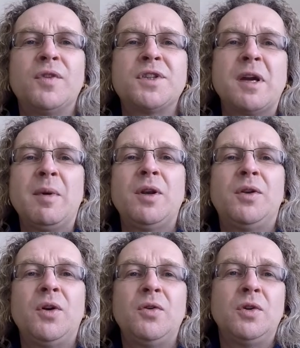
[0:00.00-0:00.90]
for something to
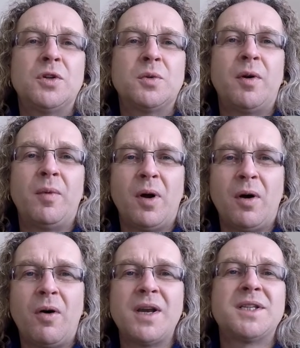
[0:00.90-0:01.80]
do because we're
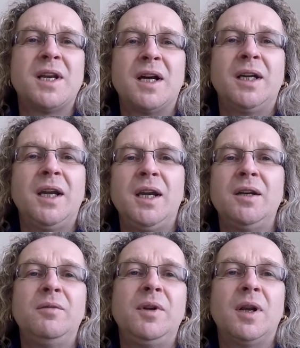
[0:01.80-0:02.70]

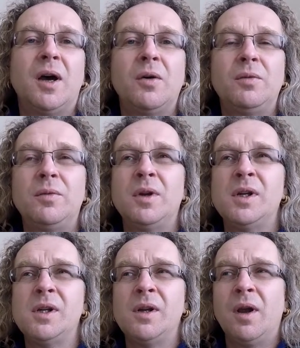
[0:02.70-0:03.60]
isolating, you know.
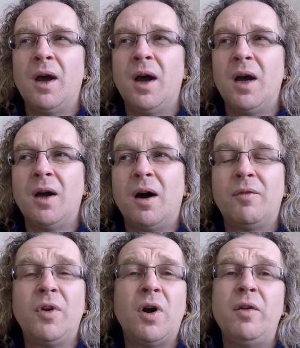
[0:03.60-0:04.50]

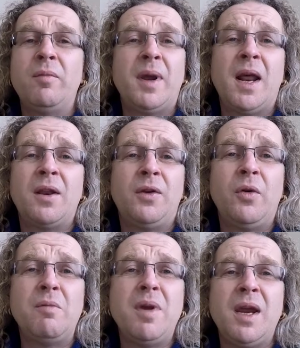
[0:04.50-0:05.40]
I've not even been able to
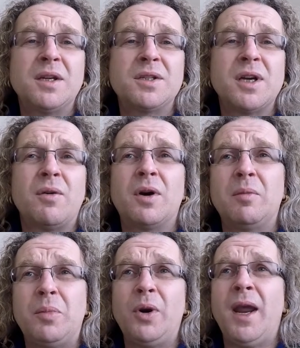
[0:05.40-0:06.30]
do a mix so I
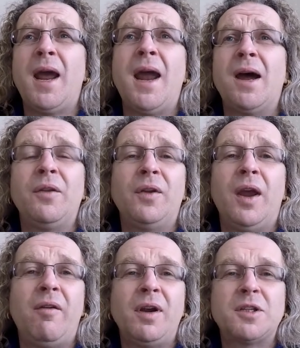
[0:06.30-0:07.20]
could put it out
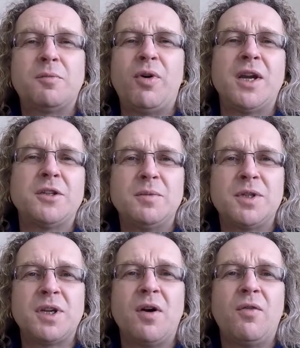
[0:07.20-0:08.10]
there, express
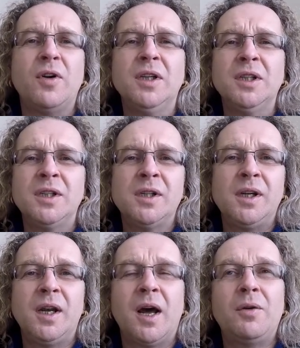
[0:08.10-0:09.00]
myself,
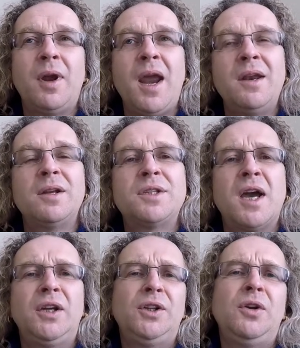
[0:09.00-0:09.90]
you know,
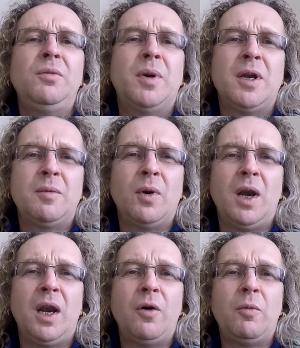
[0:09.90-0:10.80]
entertain you people a
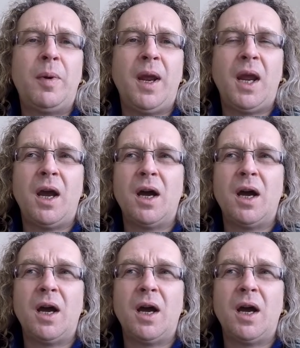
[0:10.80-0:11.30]
little bit,